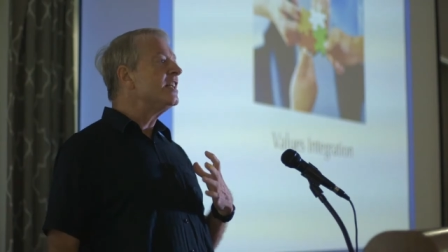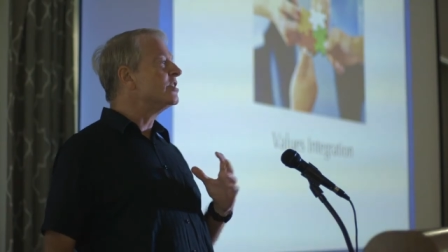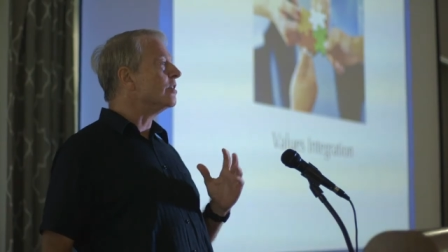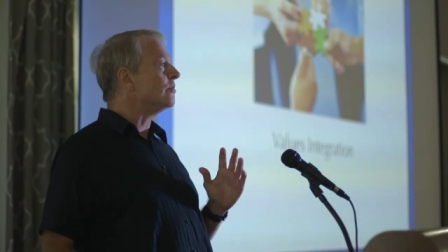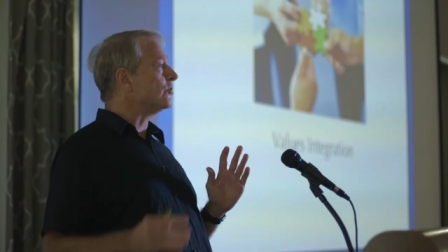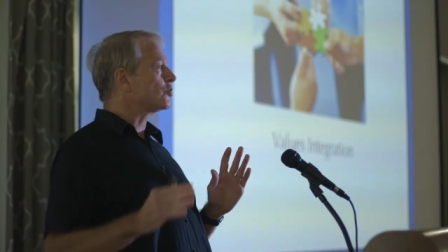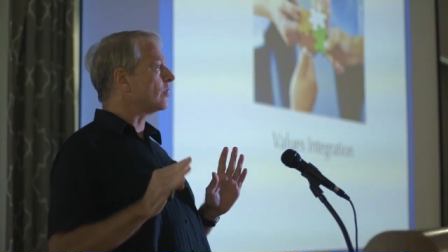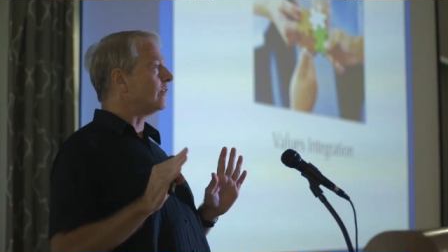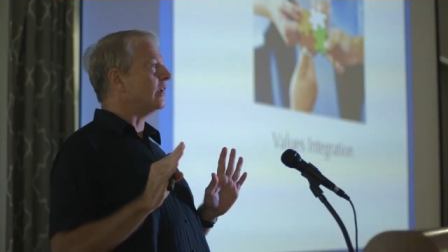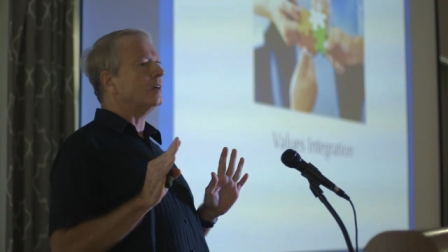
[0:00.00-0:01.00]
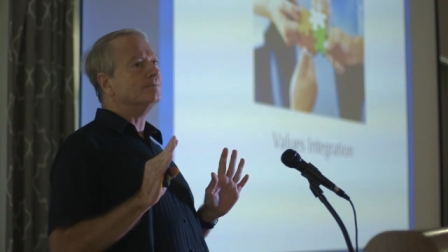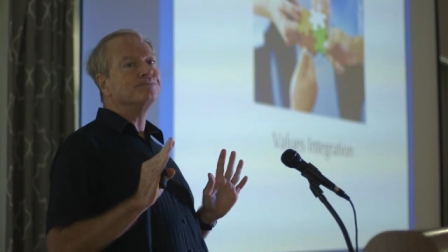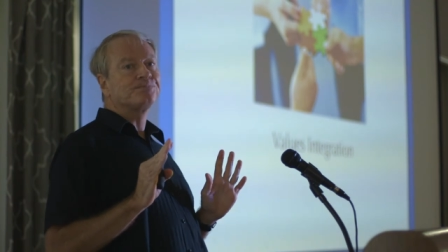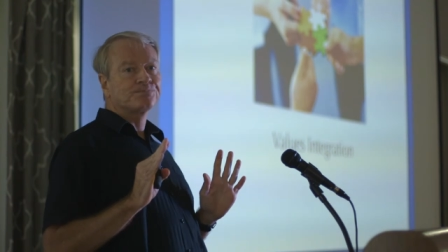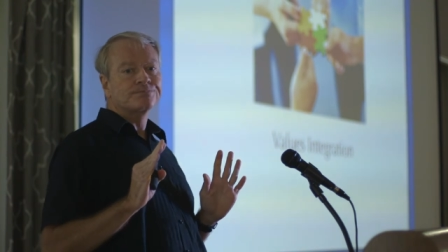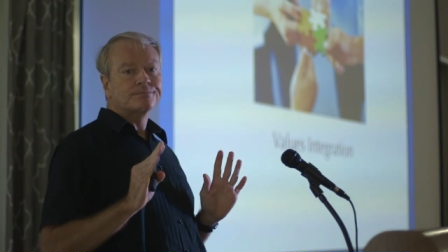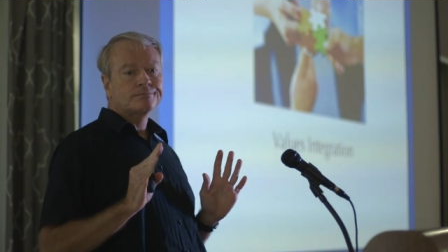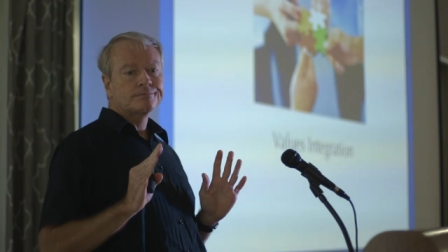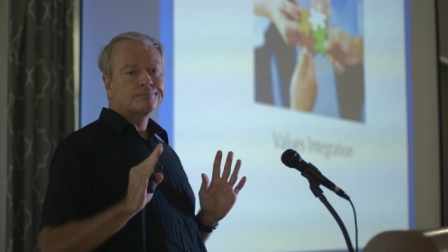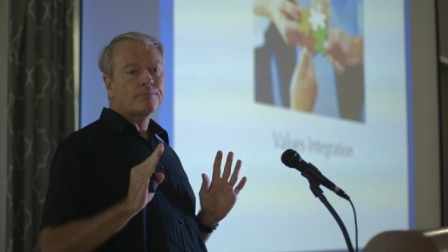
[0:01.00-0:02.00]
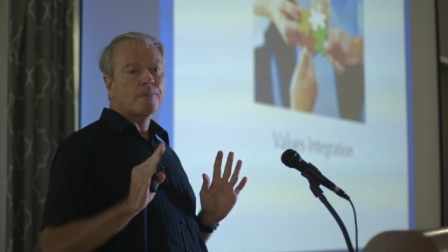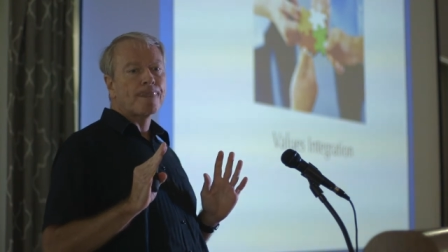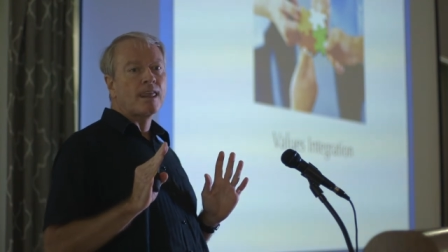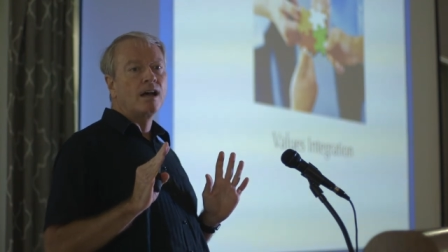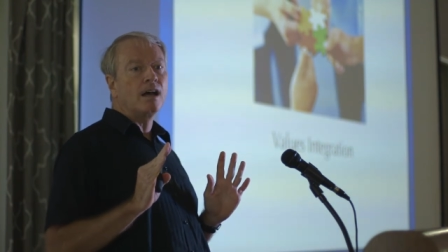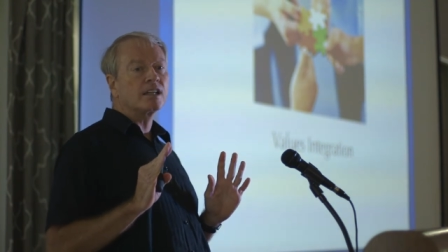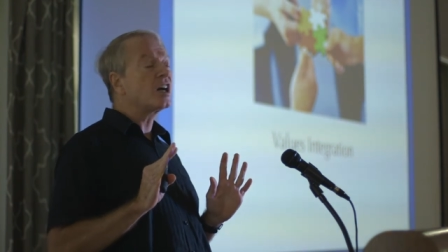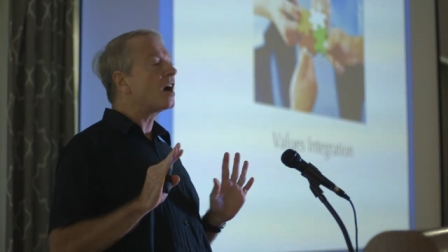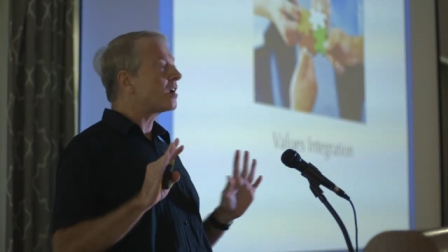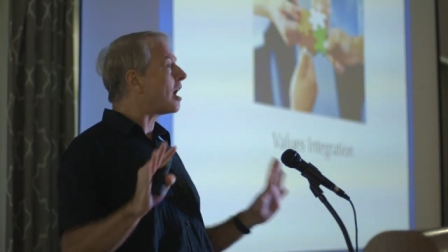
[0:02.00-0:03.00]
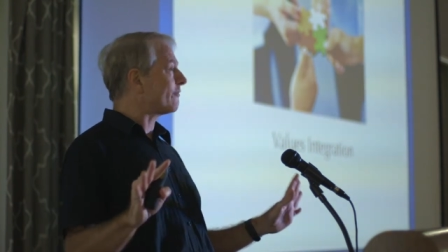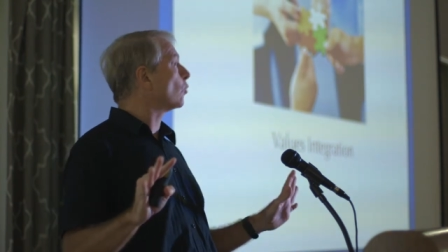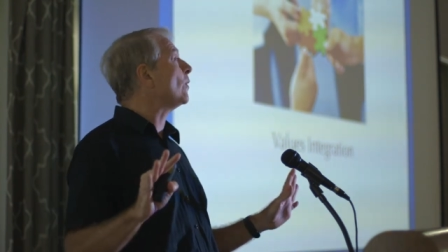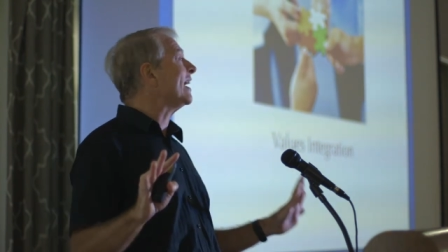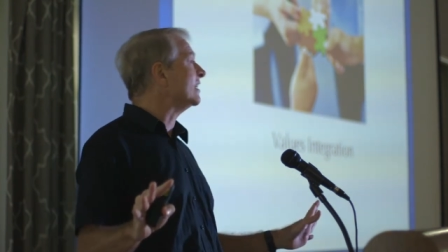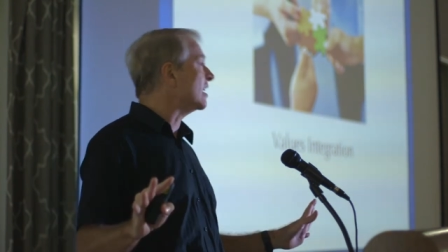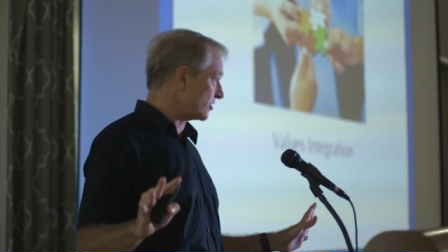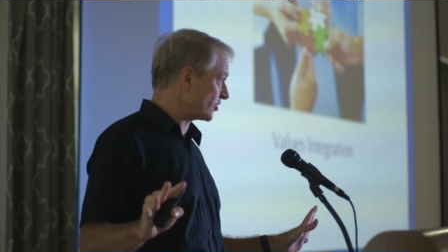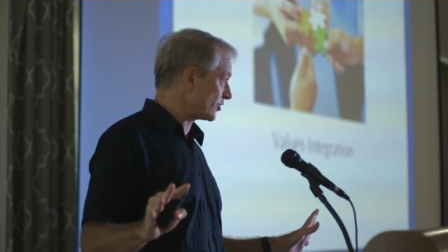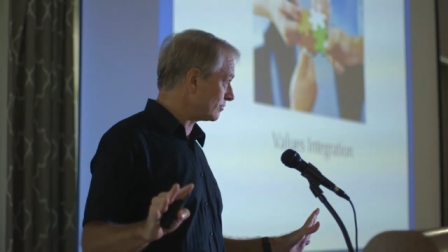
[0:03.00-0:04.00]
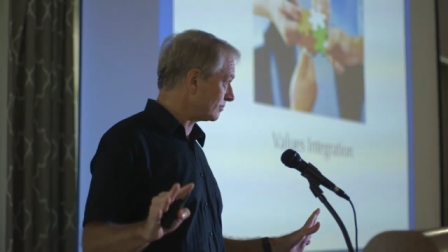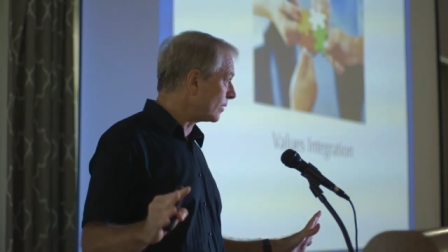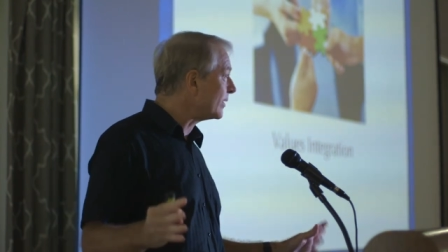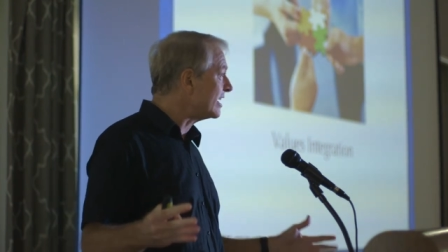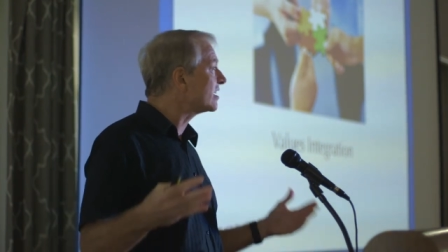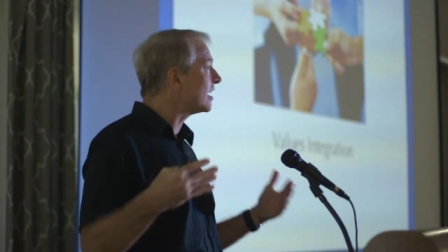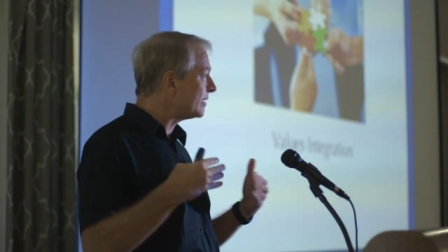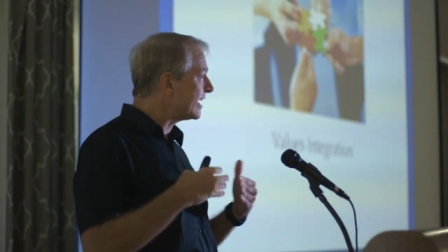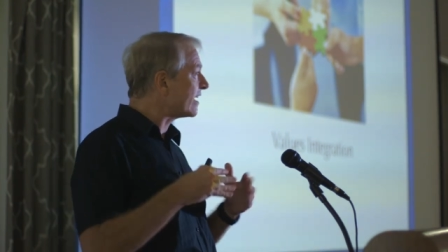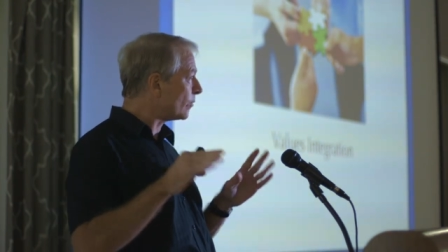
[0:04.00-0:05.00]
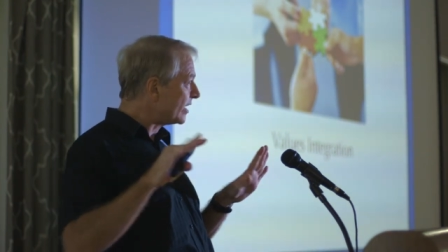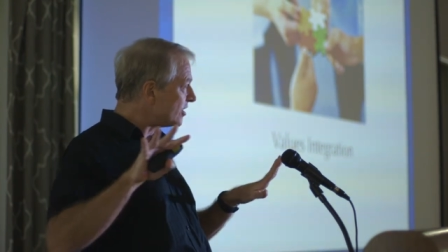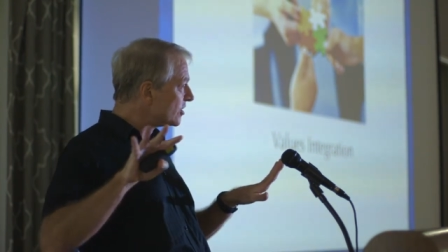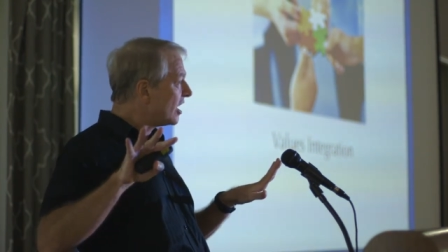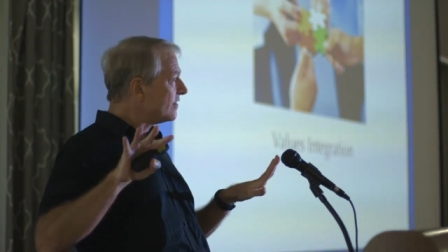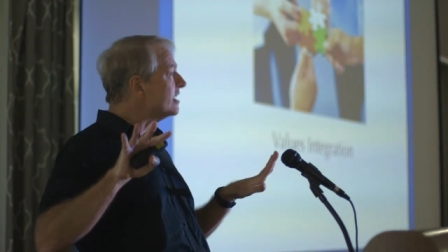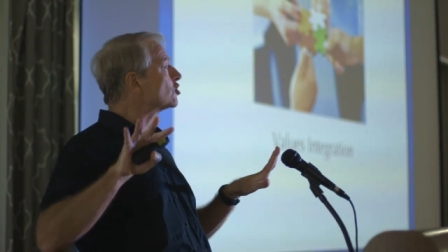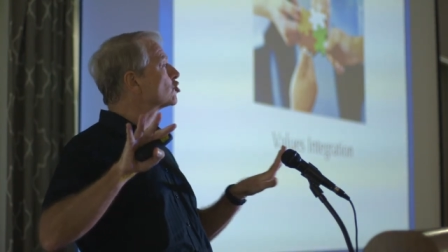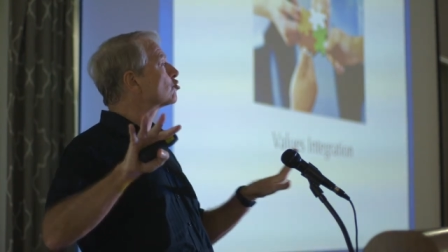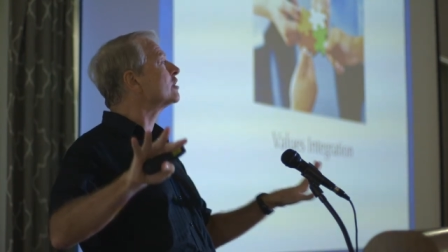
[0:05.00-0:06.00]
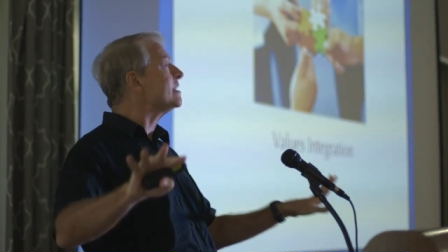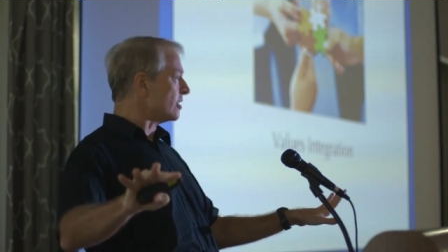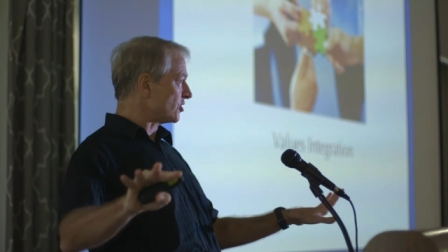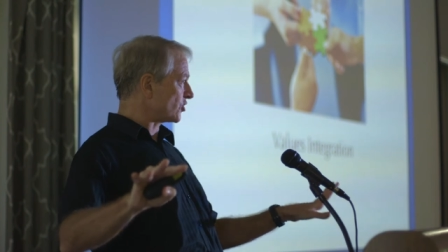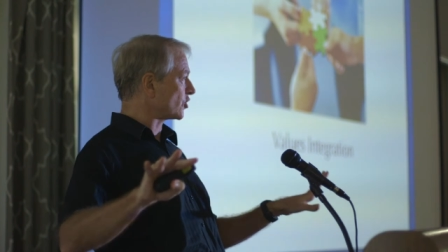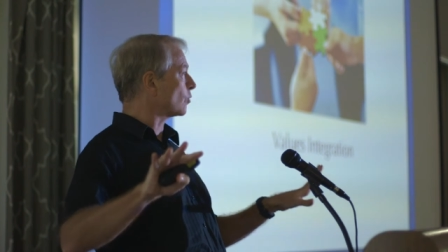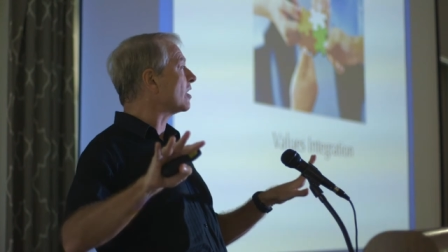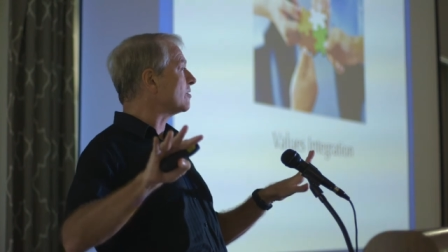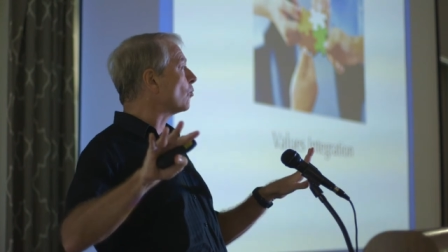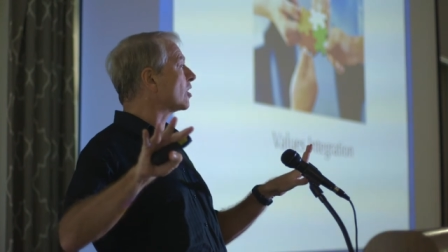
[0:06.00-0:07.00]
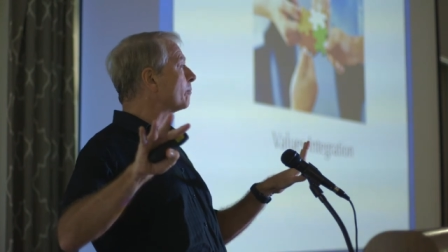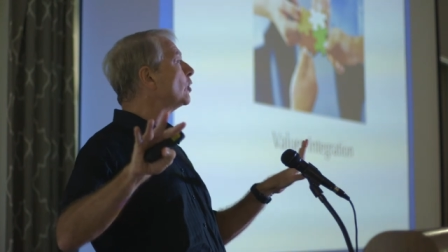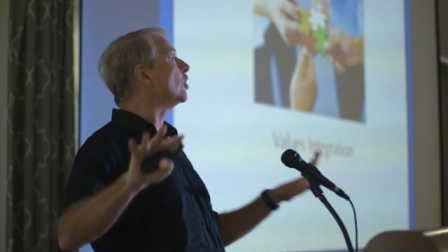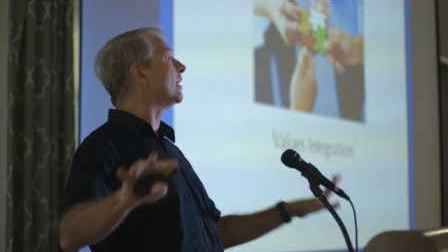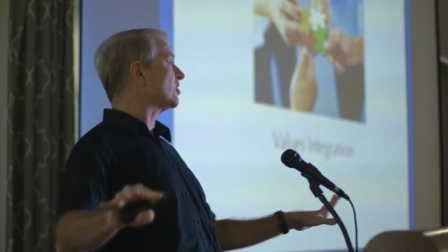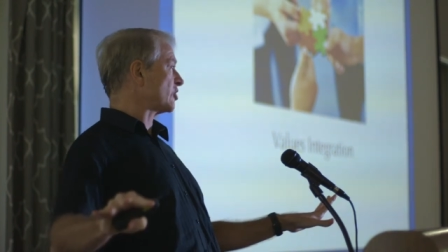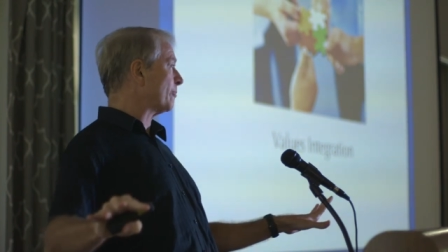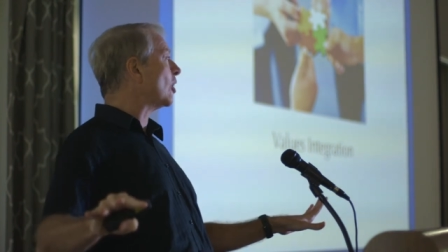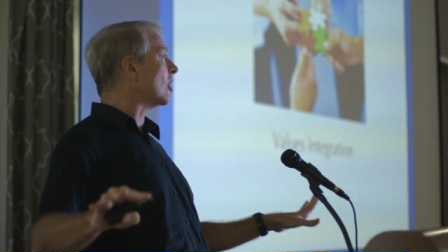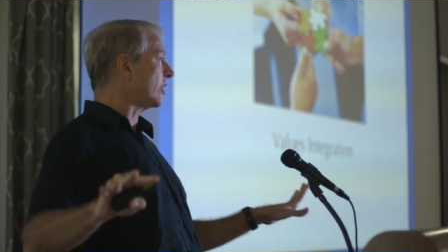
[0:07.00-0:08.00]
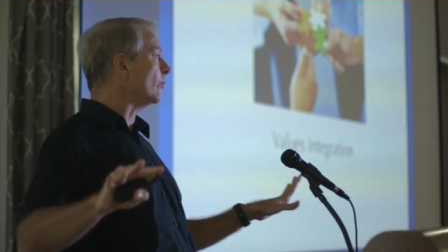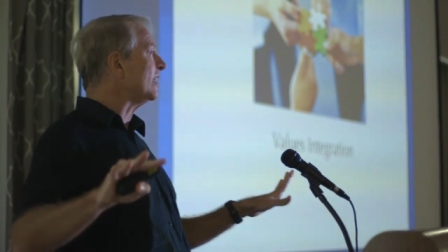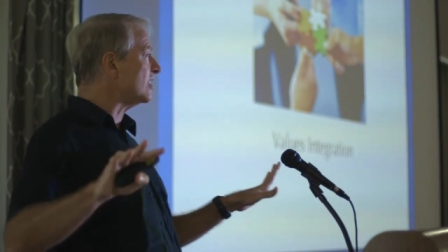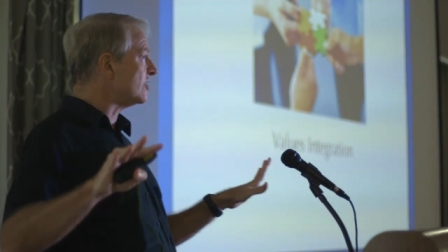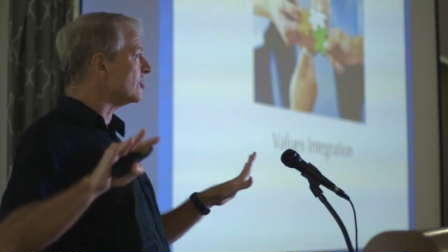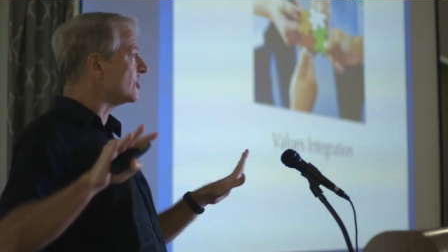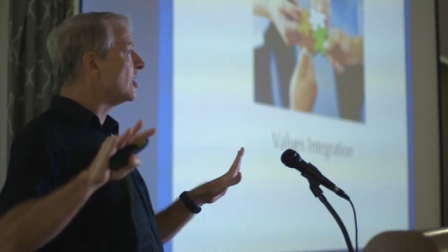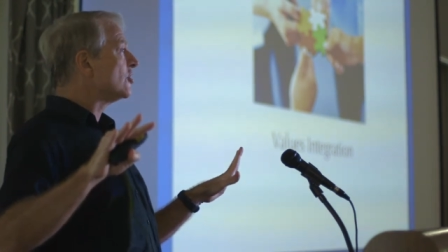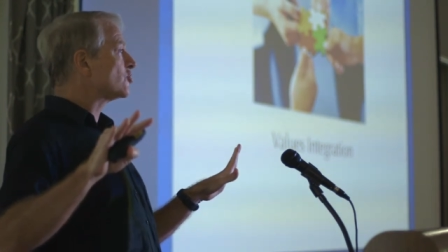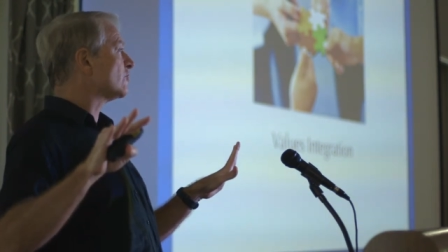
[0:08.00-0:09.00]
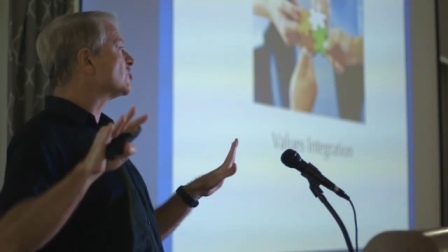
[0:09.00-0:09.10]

need to sort of um, uh, cut off the wing nuts Right? We need to come together. We need to, the extremists are what, what are pulling us apart, and we need to, to sort of